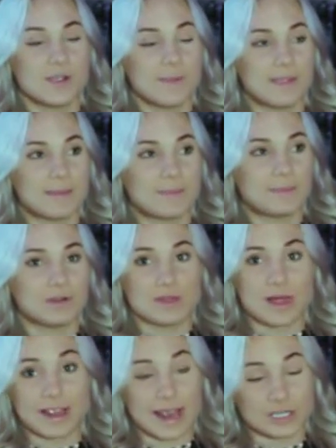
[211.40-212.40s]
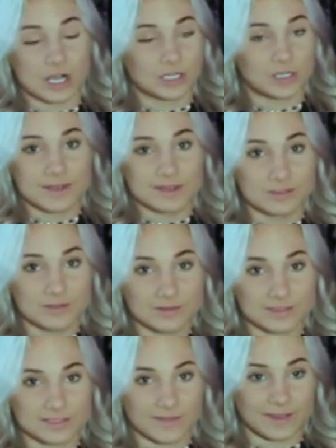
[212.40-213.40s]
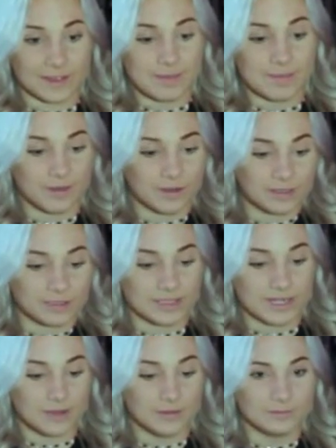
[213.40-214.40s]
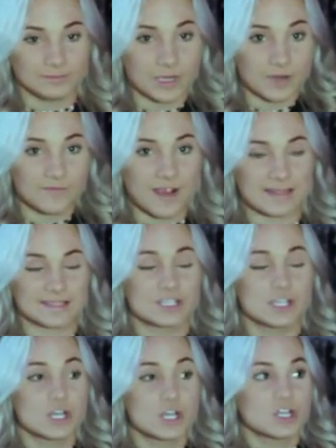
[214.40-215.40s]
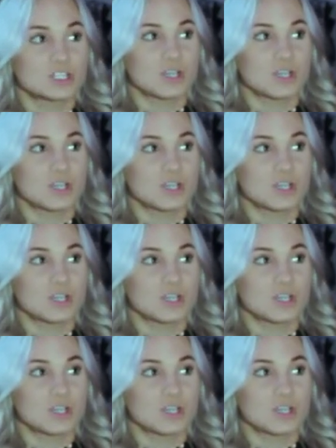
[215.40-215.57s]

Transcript: there were people who, like, I talked to at school and stuff, like, people, you know, your friends.